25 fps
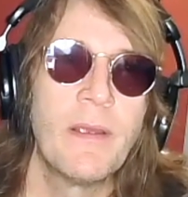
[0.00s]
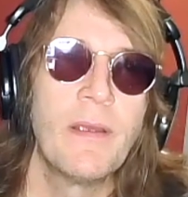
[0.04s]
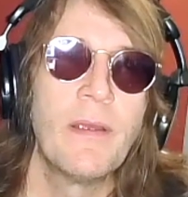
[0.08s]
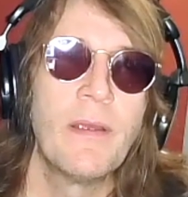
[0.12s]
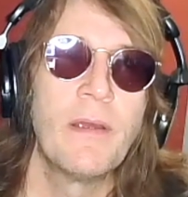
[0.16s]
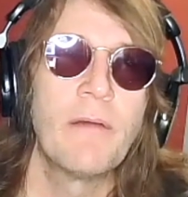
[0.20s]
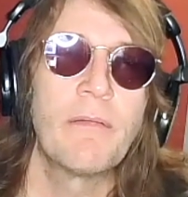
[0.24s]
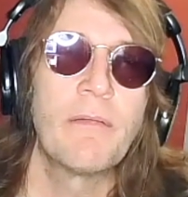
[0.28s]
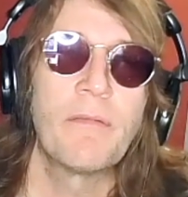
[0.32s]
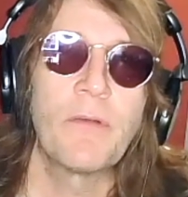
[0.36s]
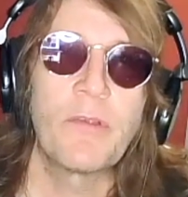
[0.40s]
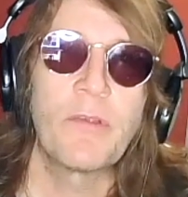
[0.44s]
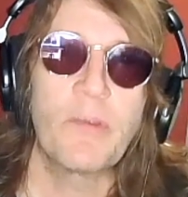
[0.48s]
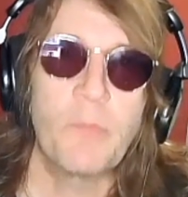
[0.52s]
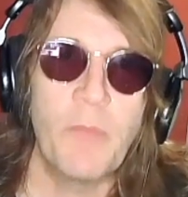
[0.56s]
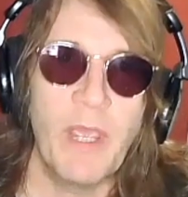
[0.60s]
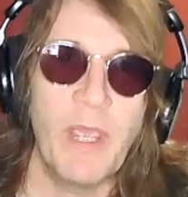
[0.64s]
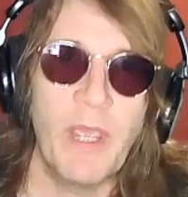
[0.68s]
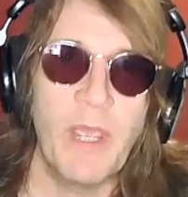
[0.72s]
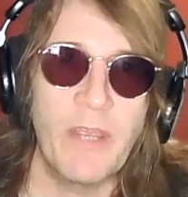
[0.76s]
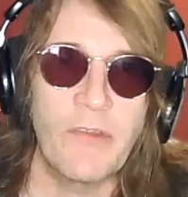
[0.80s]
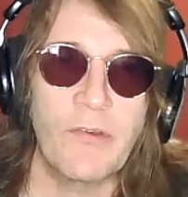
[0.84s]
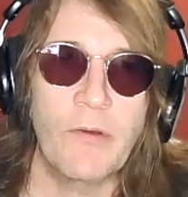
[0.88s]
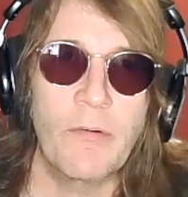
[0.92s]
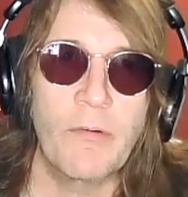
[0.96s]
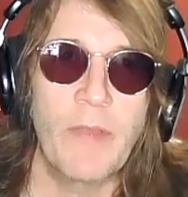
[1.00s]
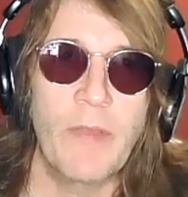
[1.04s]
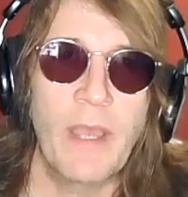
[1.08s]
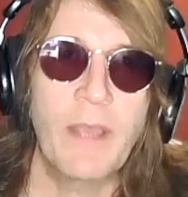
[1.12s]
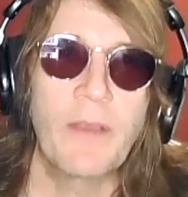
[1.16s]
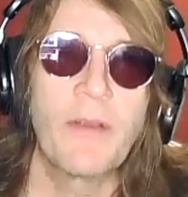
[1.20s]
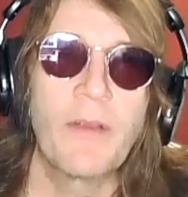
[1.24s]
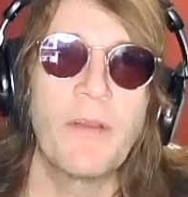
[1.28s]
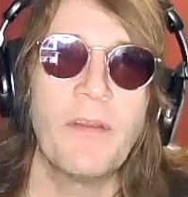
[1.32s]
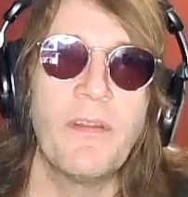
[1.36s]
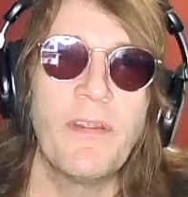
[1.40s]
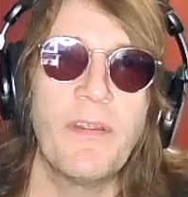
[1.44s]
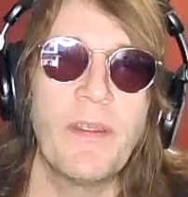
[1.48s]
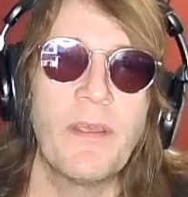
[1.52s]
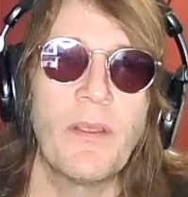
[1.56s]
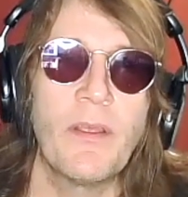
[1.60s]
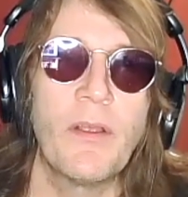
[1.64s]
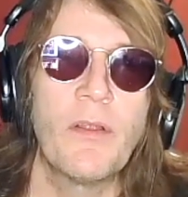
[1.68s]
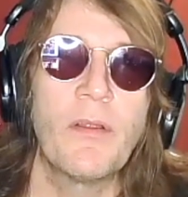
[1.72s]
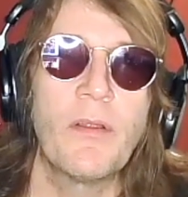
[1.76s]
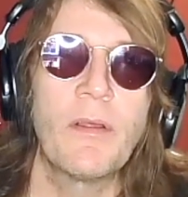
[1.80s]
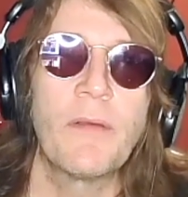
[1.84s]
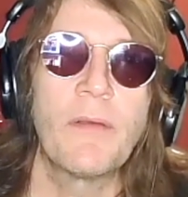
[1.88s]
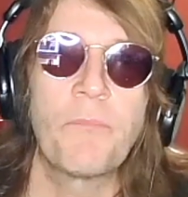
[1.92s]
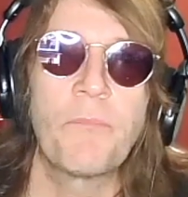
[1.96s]
first major record
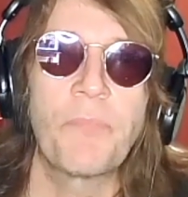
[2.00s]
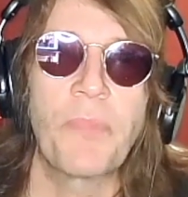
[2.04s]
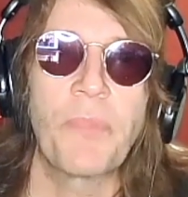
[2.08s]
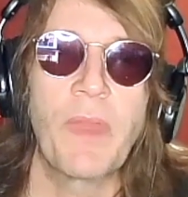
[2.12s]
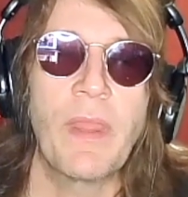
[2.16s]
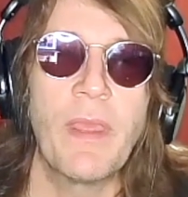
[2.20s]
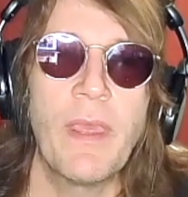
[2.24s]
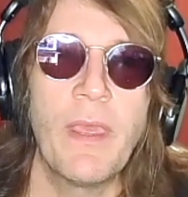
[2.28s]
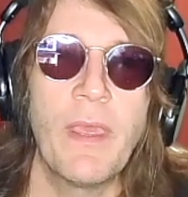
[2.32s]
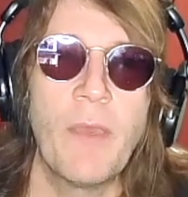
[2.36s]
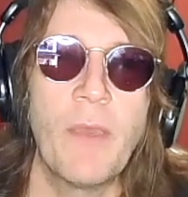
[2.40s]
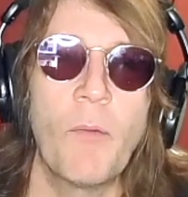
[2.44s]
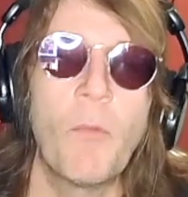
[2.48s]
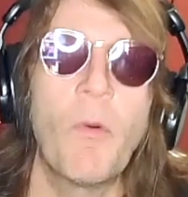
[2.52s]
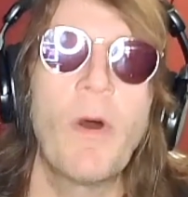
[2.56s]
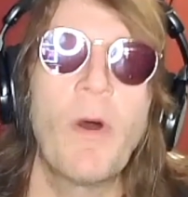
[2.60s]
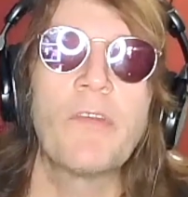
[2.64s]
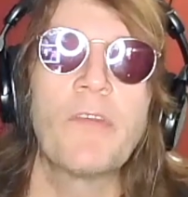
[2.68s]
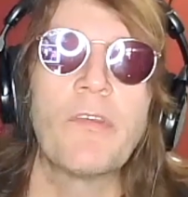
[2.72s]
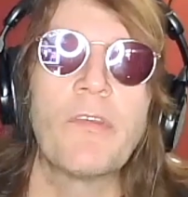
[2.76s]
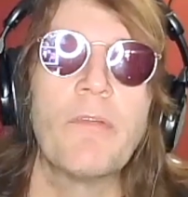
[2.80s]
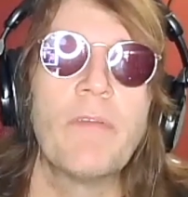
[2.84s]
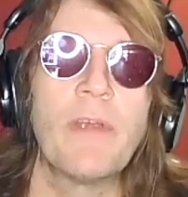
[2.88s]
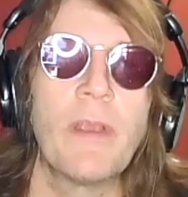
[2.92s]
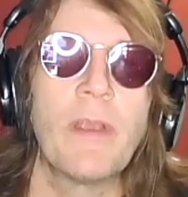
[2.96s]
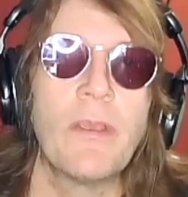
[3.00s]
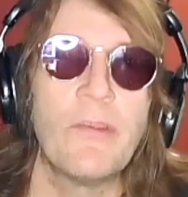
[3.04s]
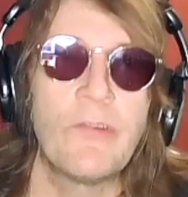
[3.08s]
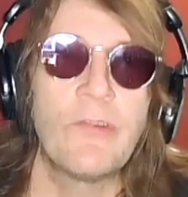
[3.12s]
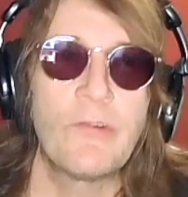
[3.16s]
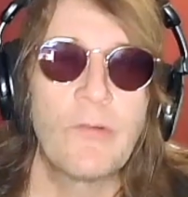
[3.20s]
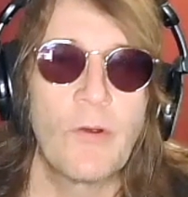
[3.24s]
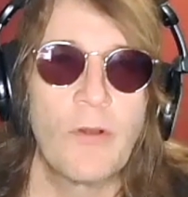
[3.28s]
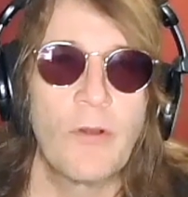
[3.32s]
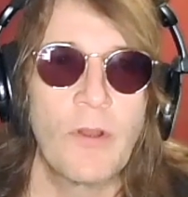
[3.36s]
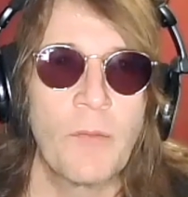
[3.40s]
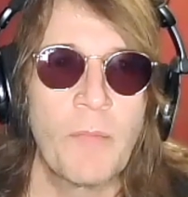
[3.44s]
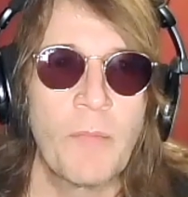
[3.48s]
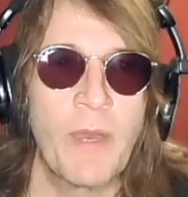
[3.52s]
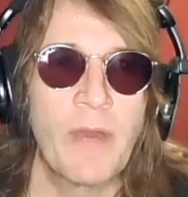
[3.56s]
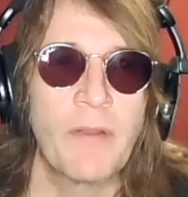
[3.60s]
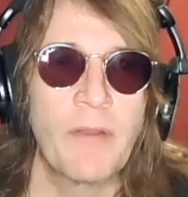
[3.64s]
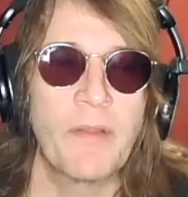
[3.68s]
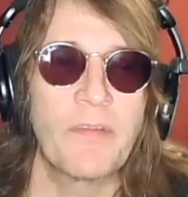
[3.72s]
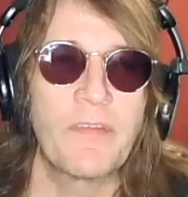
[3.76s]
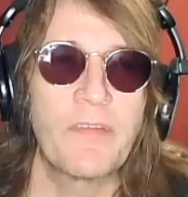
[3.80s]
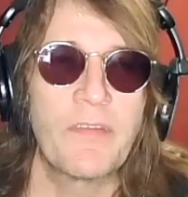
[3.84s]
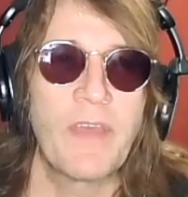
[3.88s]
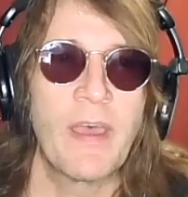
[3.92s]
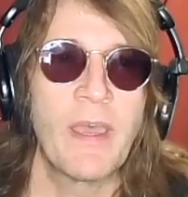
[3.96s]
deal, it was a very short amount
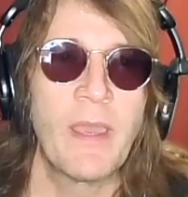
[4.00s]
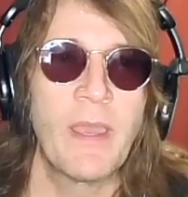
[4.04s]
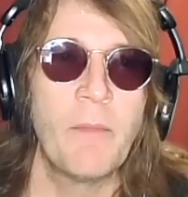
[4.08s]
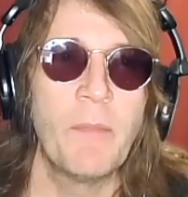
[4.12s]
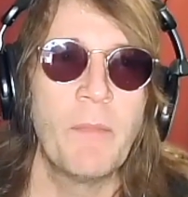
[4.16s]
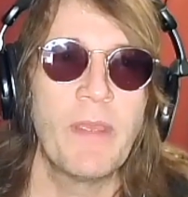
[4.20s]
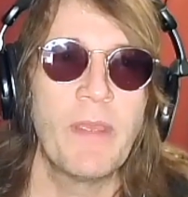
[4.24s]
of time.